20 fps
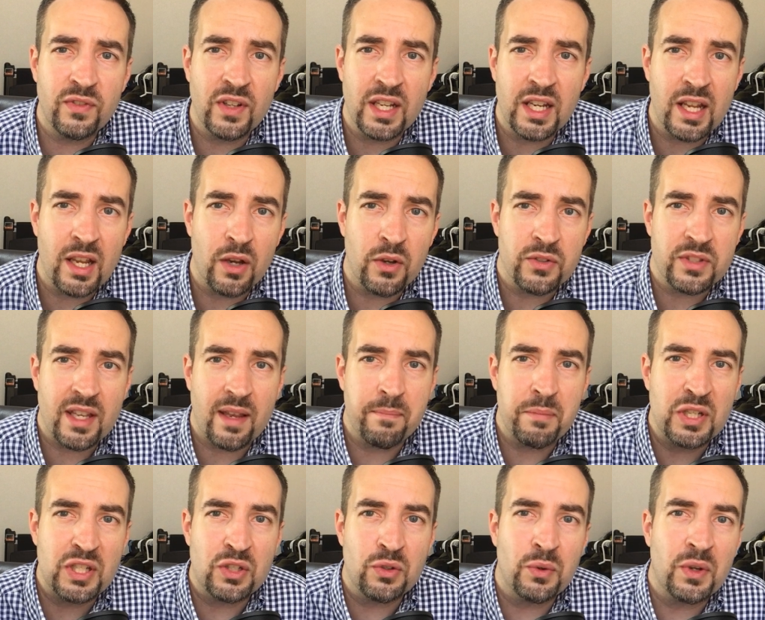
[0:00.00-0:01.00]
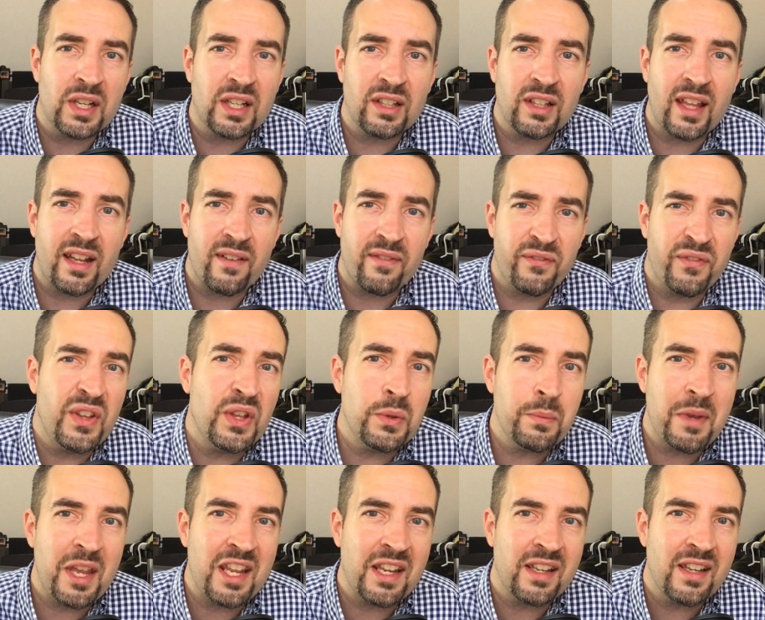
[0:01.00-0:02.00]
videos. I've been doing a lot of
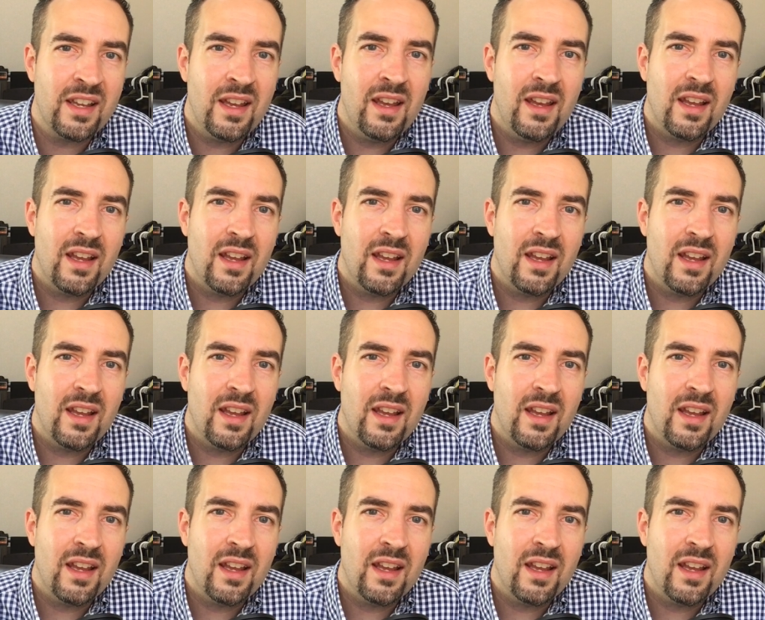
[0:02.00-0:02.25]
filming.